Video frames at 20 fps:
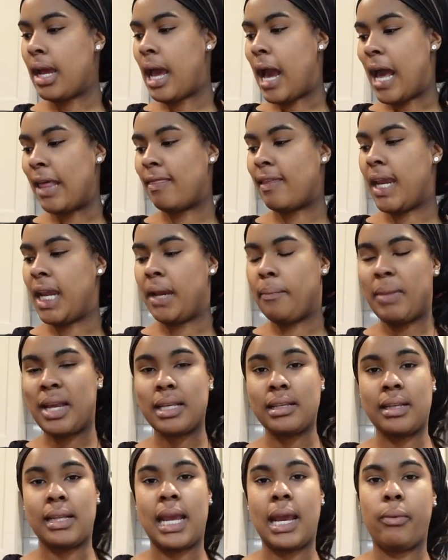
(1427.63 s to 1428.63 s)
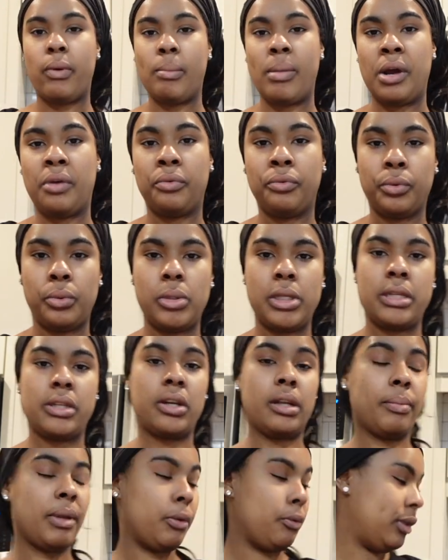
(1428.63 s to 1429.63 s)
I think mixing that with my fruits is
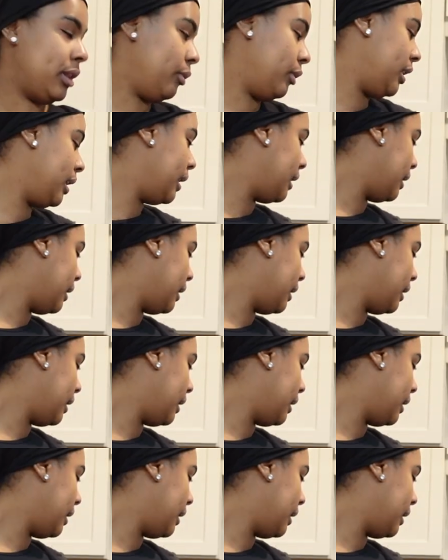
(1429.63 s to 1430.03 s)
gonna be really, really